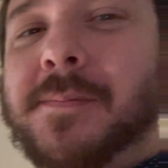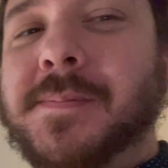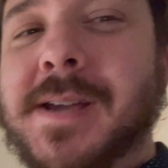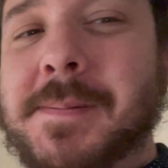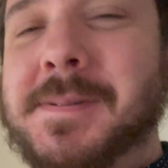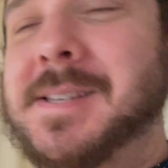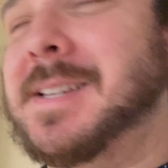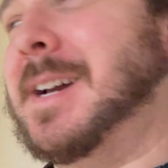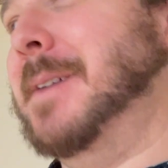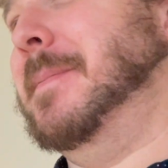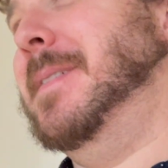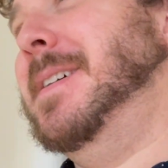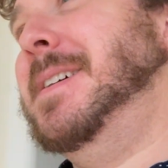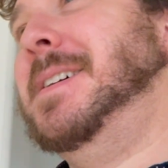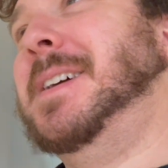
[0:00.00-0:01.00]
time to time
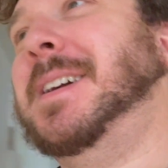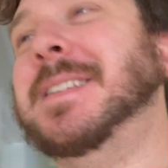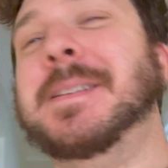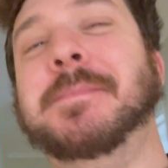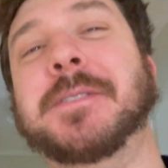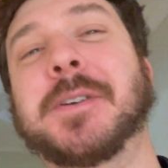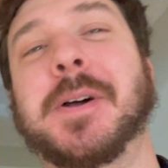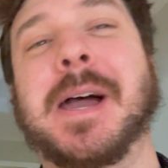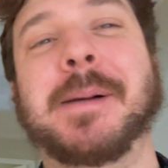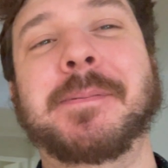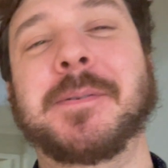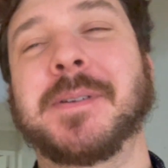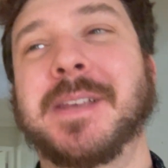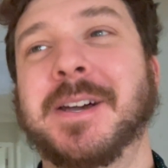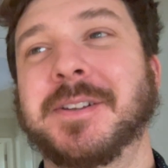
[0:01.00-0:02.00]
because I'm so happy
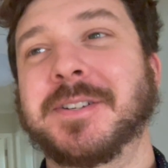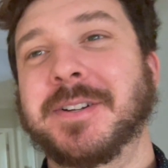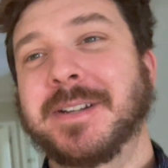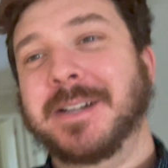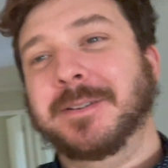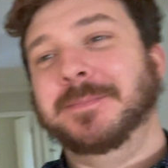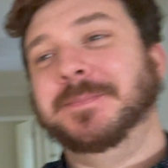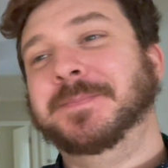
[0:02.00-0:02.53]
with how it turned out.